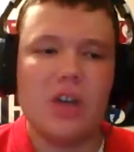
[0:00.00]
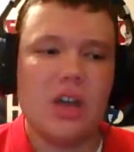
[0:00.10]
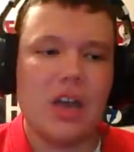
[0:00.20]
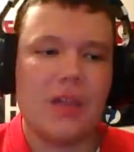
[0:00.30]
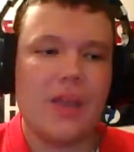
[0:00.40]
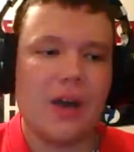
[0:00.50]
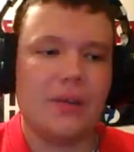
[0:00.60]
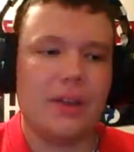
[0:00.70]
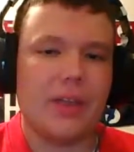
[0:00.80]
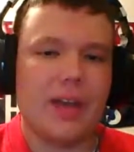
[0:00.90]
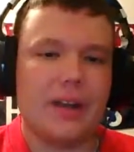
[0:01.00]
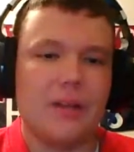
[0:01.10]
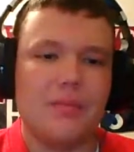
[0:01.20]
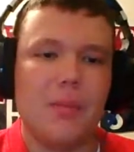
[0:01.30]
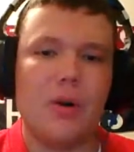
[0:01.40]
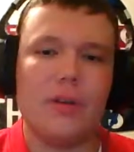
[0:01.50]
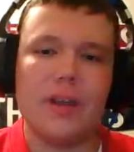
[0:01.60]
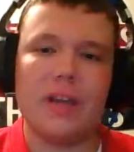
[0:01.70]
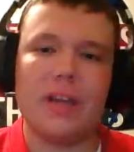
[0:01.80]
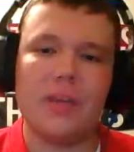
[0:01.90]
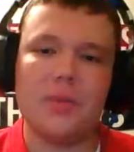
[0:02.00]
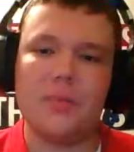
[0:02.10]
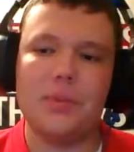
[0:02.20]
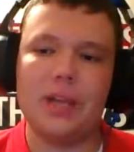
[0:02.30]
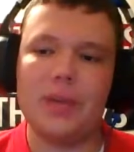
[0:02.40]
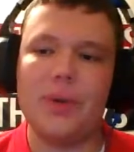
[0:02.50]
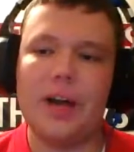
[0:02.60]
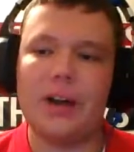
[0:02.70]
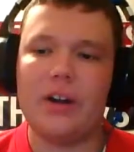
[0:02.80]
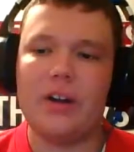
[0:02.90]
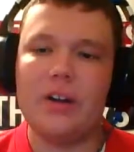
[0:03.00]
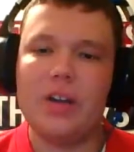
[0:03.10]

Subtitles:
and that way then motivating him to play better